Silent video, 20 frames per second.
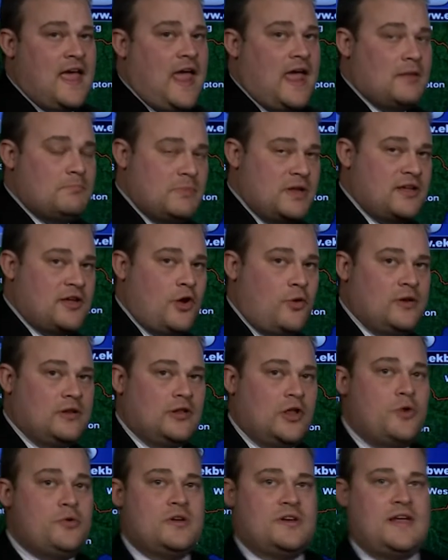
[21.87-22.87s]
and Mingo
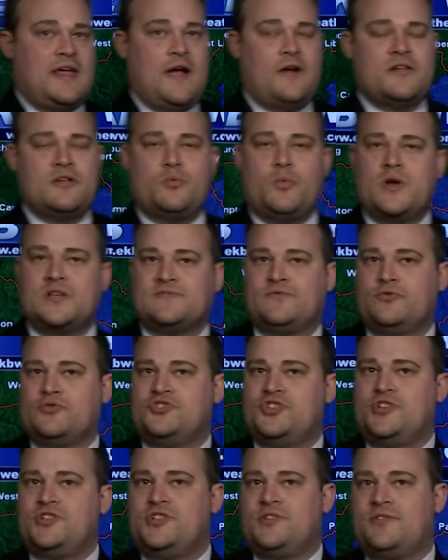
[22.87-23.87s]
and Logan County in West
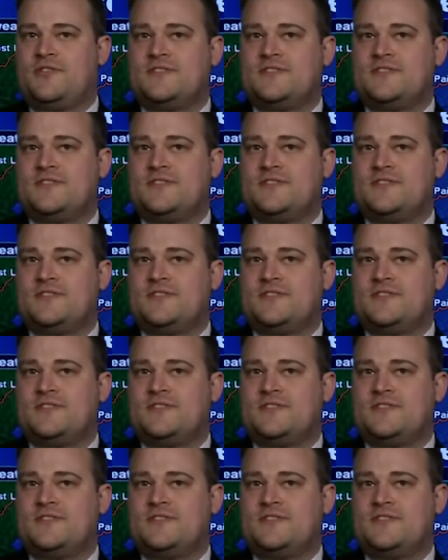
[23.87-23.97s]
Virginia.